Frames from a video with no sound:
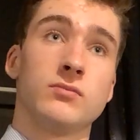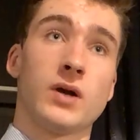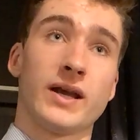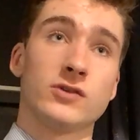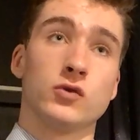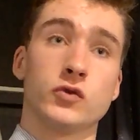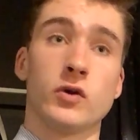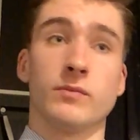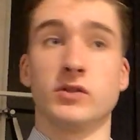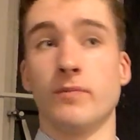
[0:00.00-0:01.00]
I guess,
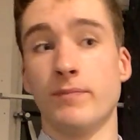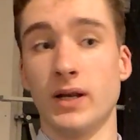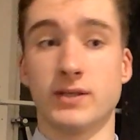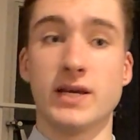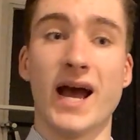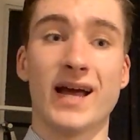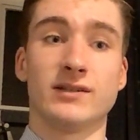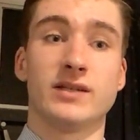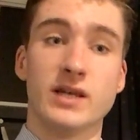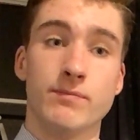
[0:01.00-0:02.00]
autonomous ability
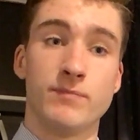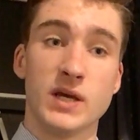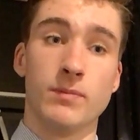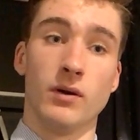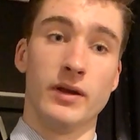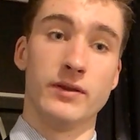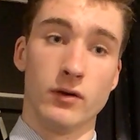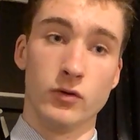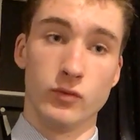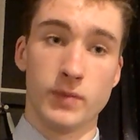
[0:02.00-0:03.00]
and keep people in the
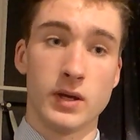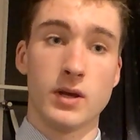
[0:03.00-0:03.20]
loop.